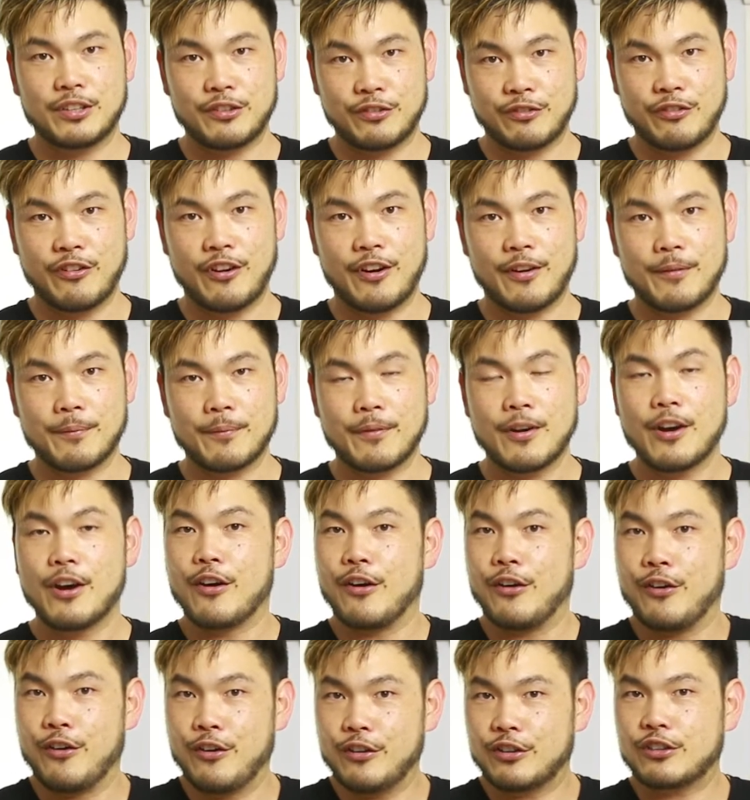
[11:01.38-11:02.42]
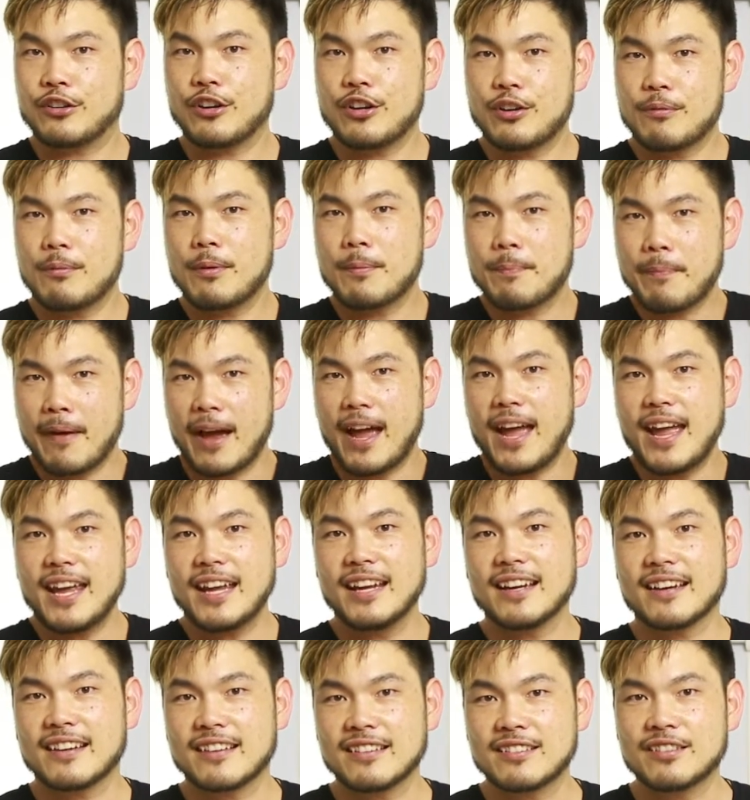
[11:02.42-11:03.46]
from? Who's going to be paying
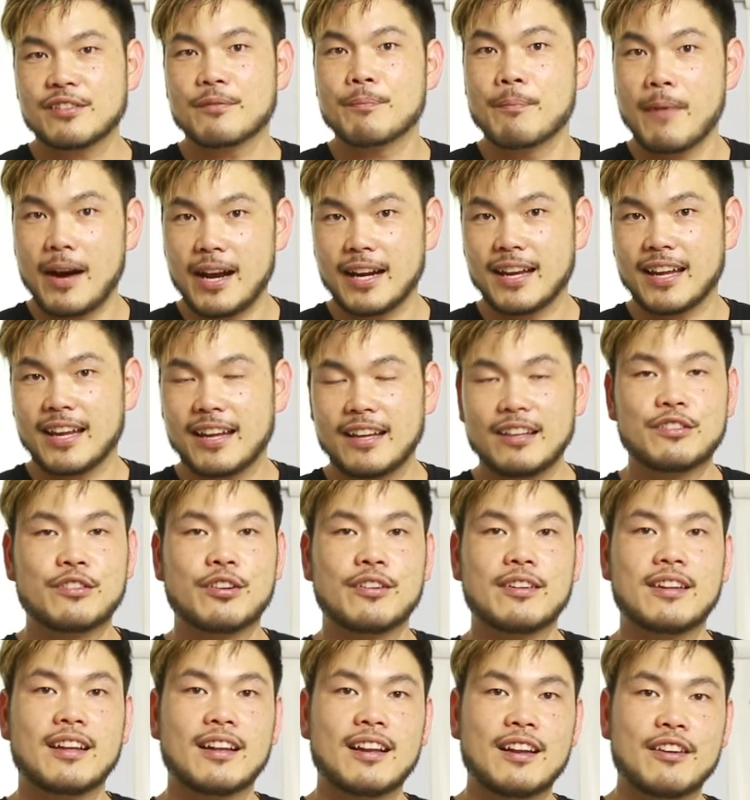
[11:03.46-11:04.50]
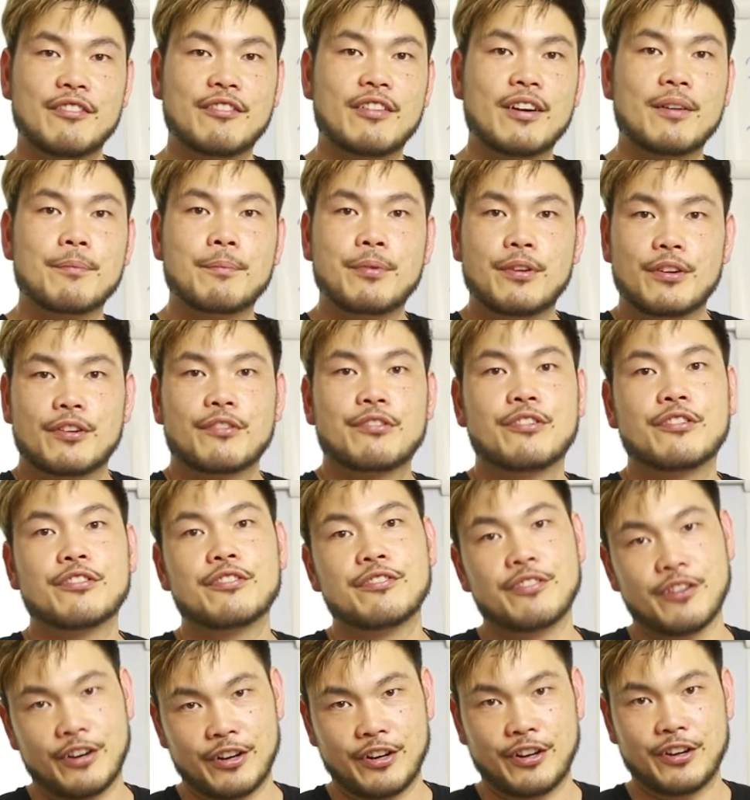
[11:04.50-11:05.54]
us money to deliver beautiful
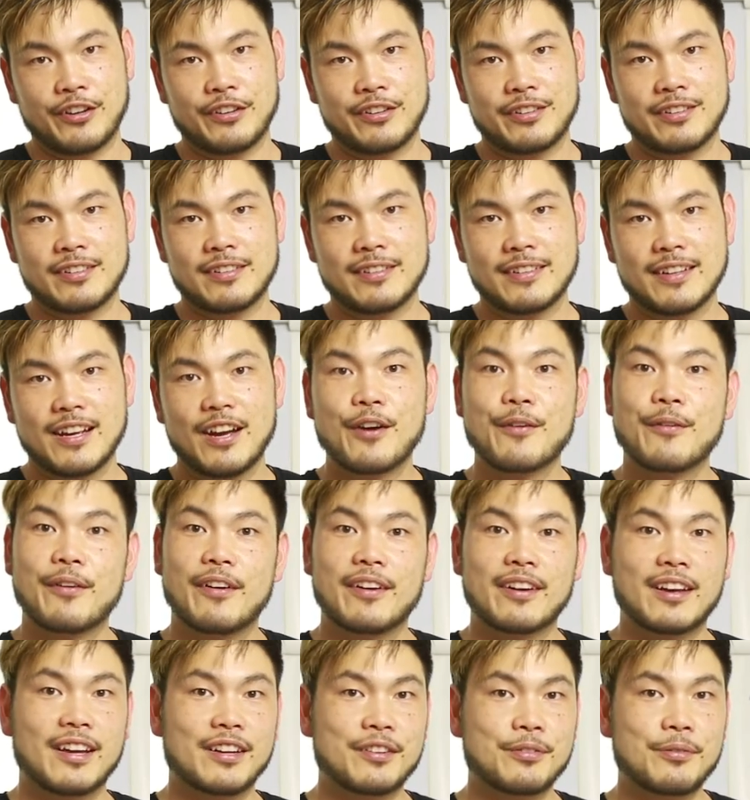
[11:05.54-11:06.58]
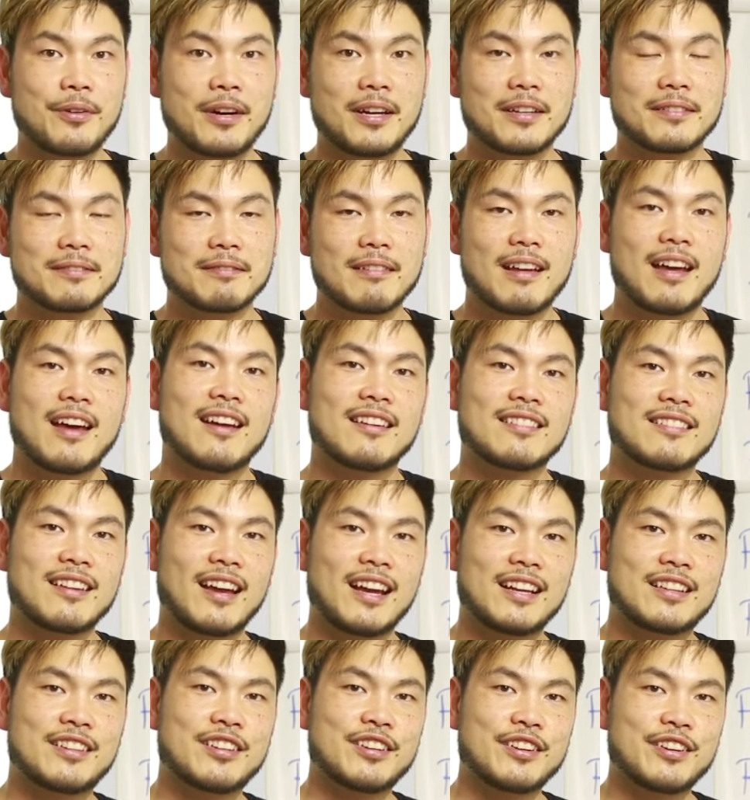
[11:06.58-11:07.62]
photos? Well, guess what? Stay
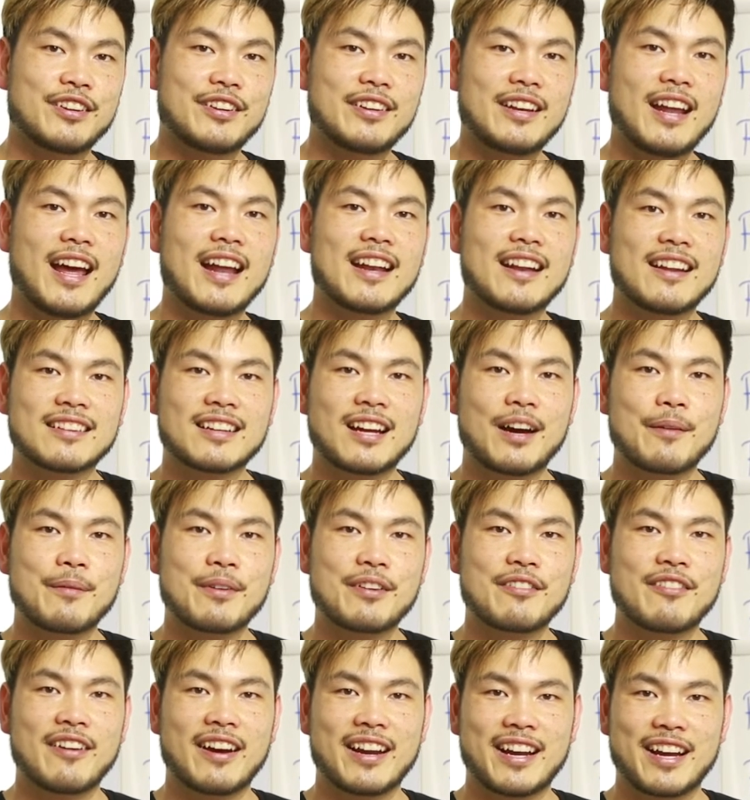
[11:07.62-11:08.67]
tuned, and that's coming right